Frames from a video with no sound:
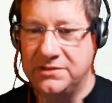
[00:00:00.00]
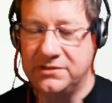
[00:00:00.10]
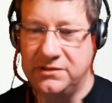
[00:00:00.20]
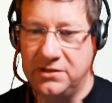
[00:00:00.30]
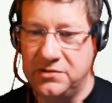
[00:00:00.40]
and
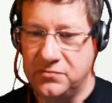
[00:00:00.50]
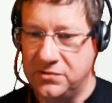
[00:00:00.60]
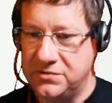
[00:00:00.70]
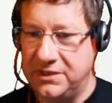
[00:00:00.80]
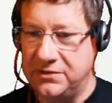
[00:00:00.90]
the only route
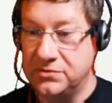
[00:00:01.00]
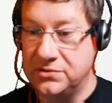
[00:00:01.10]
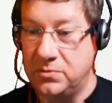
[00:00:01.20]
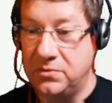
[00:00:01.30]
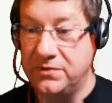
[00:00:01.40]
down on
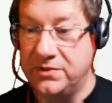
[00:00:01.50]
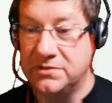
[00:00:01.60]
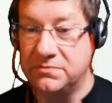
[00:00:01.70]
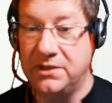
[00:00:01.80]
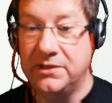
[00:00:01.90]
top of it is
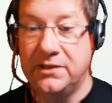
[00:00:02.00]
by